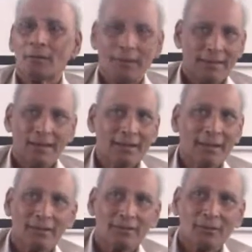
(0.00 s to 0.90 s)
what they
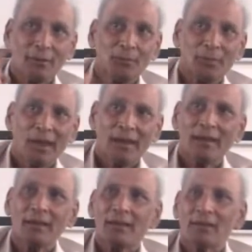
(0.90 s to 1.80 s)
call
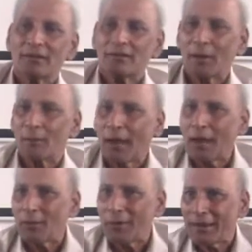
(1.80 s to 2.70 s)
Samya
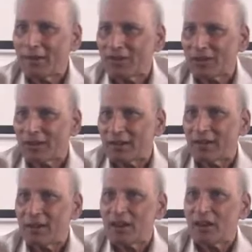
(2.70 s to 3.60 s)

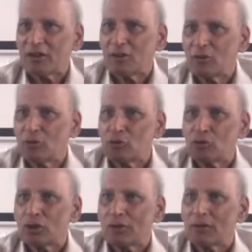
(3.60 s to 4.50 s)
Samavesha,
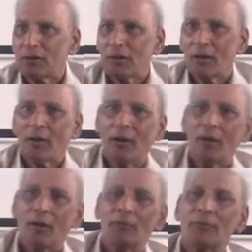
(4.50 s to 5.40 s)
inclusion
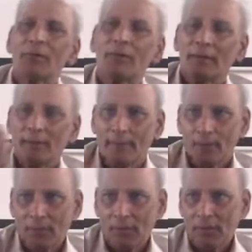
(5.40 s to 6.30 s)
of
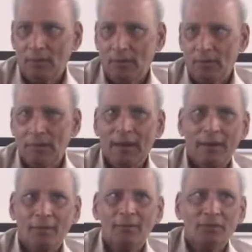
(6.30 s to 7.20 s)

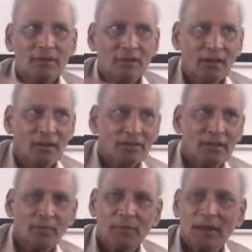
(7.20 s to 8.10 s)
names or
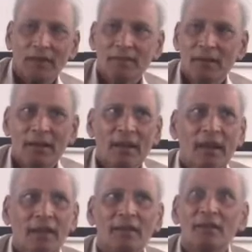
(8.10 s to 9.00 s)
samyas,
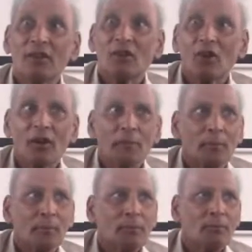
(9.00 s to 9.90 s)
is a
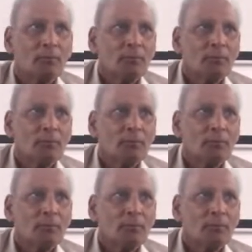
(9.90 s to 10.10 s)
norm.